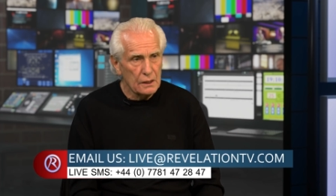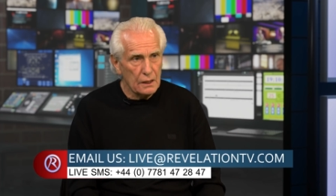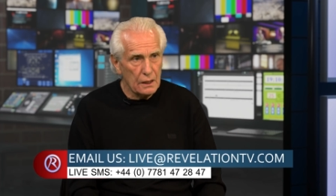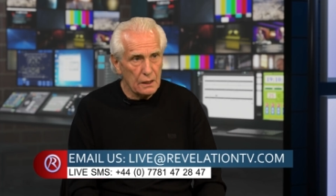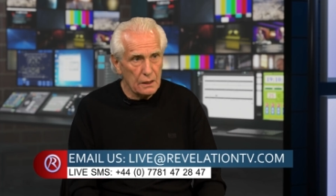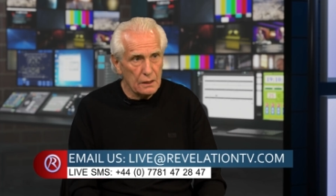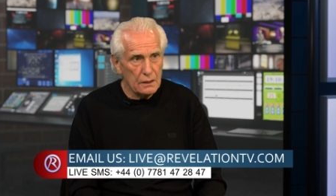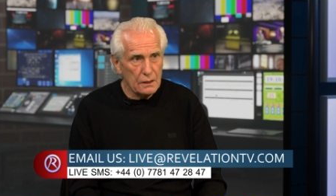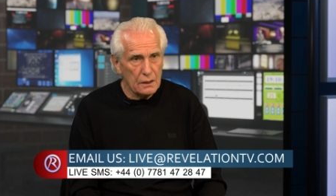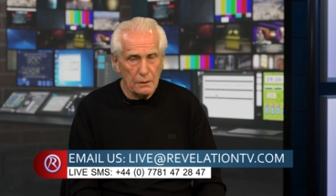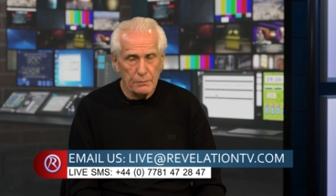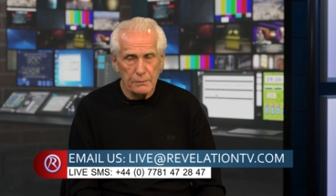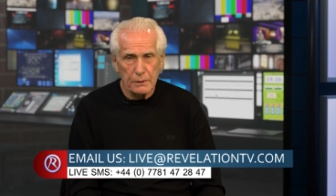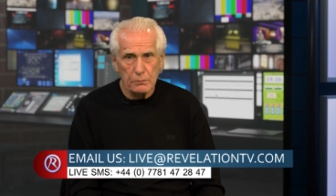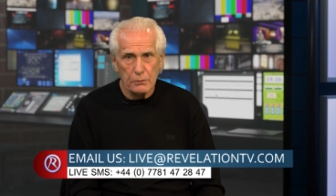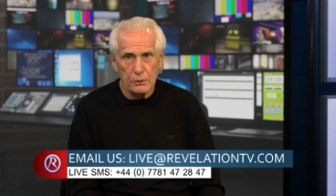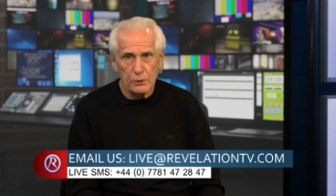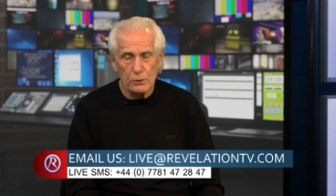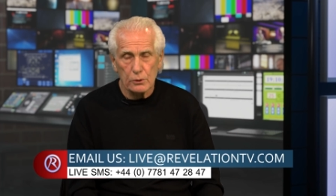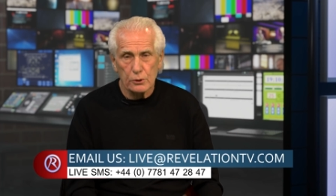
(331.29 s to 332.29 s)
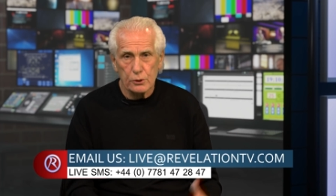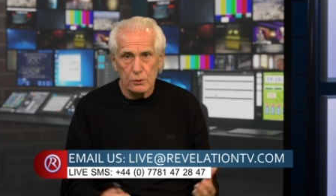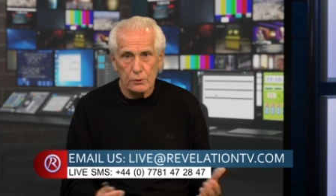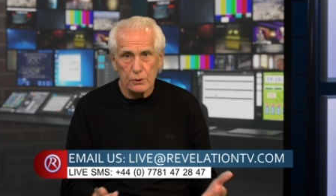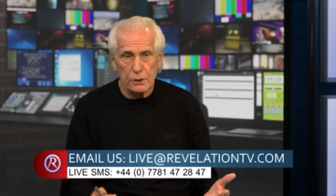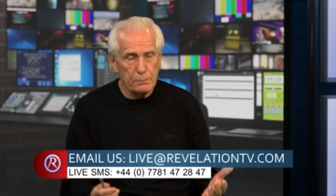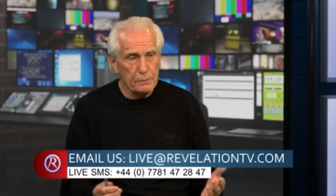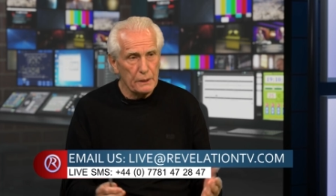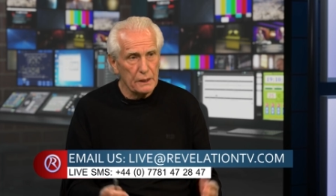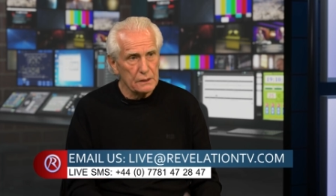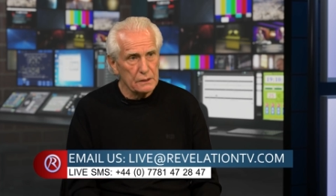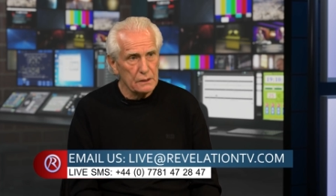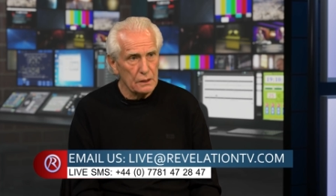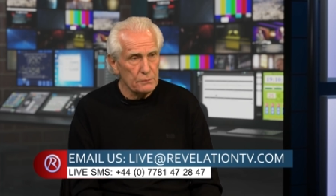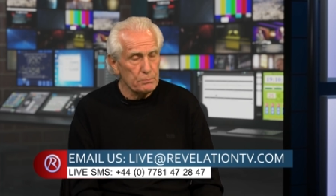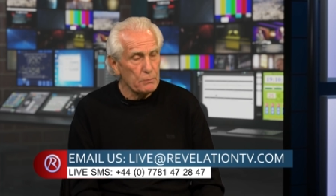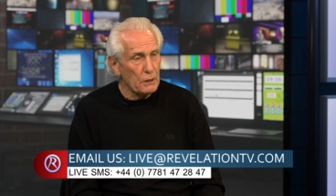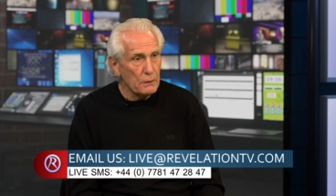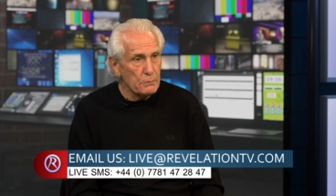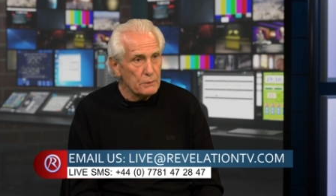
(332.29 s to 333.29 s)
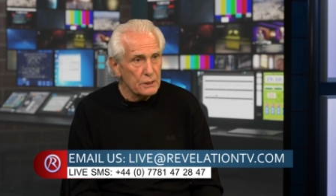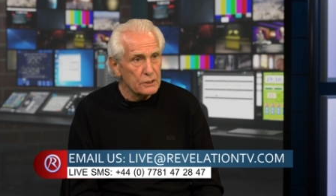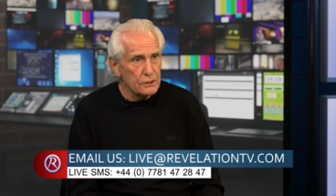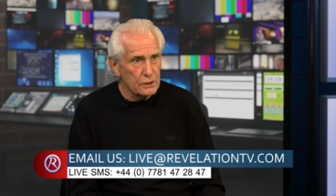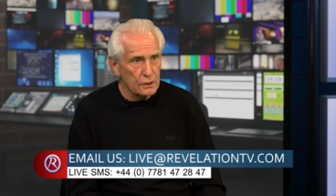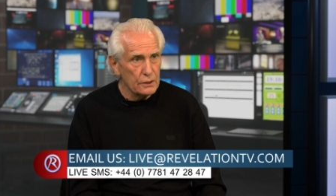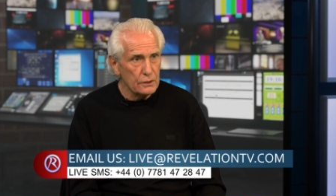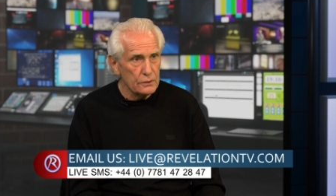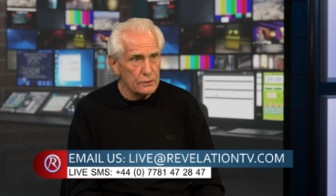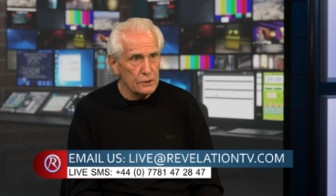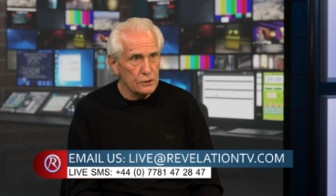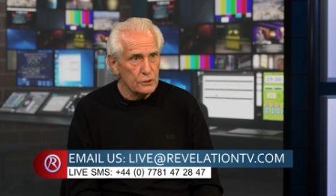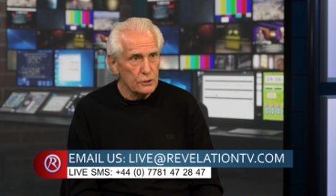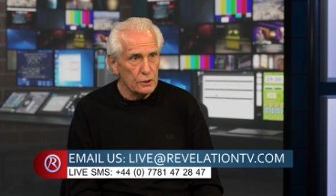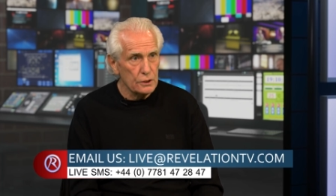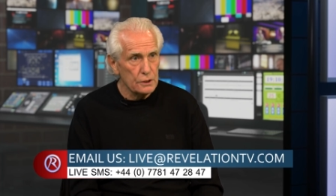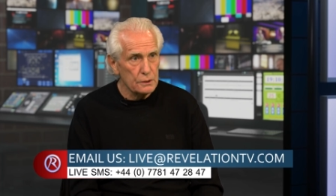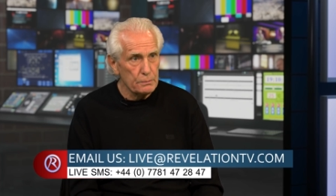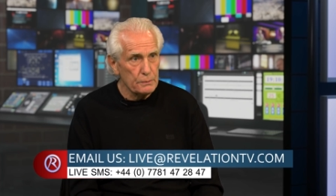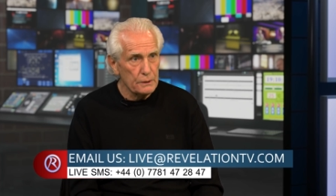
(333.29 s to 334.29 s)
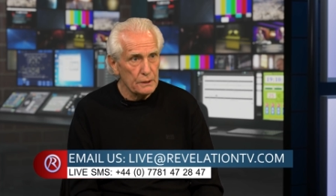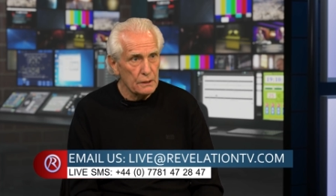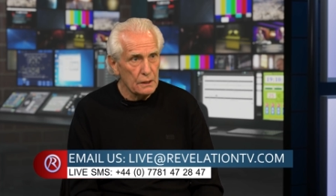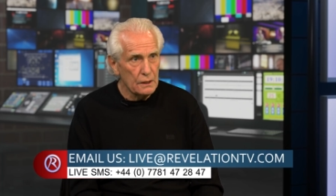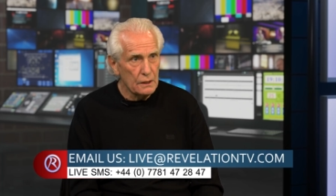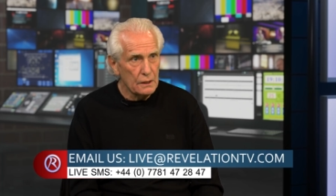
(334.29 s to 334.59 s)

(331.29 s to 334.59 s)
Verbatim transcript: Uh, I mean, with all due respect, our Prime Minister goes to church, but